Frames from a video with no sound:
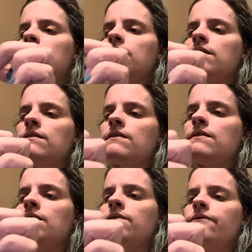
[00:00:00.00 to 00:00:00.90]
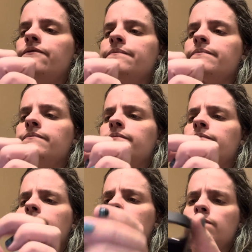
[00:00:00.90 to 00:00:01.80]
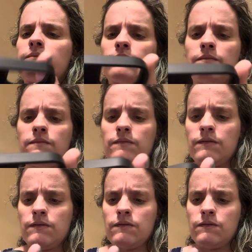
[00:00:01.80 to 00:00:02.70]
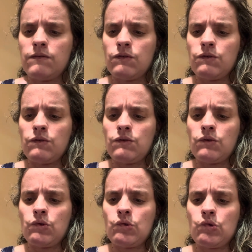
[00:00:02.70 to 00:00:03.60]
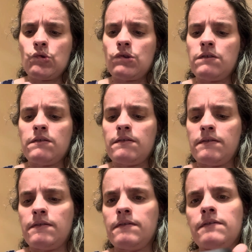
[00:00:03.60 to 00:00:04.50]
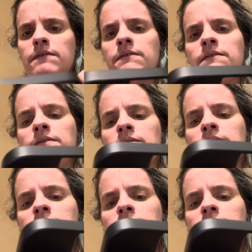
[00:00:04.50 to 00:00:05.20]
No one is speaking in this clip.